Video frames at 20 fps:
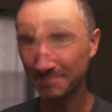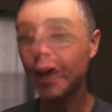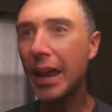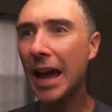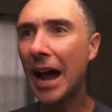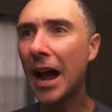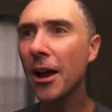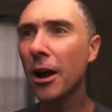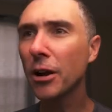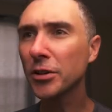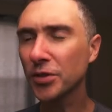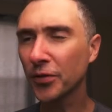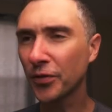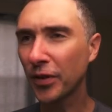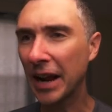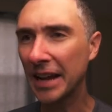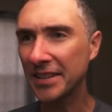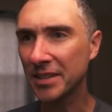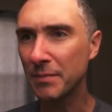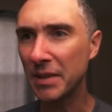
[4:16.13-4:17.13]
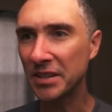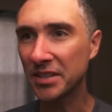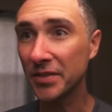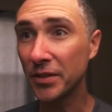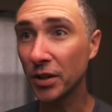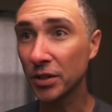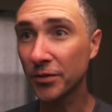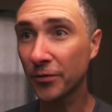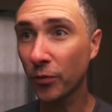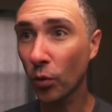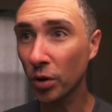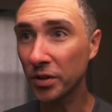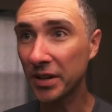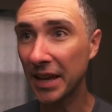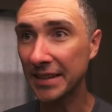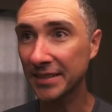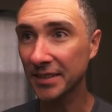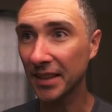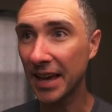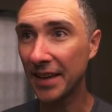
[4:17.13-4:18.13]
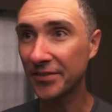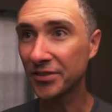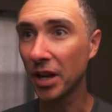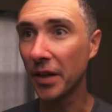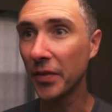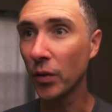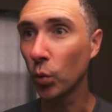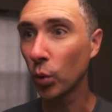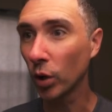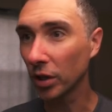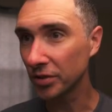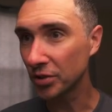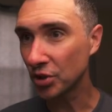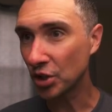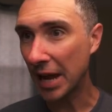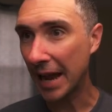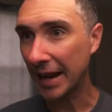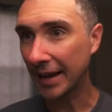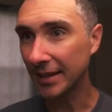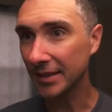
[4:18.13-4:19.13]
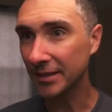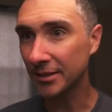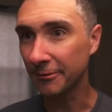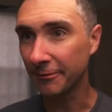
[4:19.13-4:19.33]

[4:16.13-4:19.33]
And I also forgot to mention there's 4 days left on the Wilton jacket to